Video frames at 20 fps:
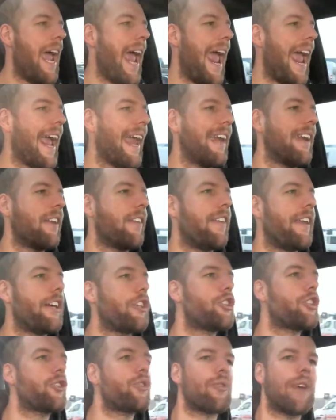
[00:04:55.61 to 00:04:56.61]
and
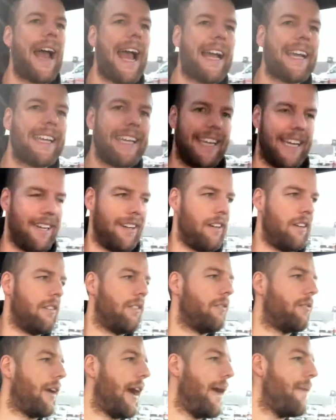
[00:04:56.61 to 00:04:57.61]
they're tracking,
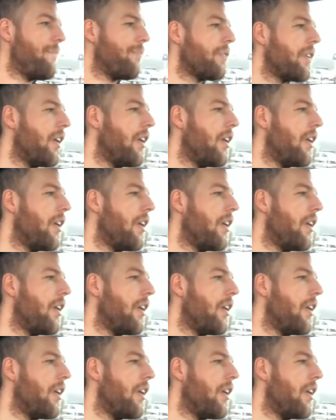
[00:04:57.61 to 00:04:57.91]
right?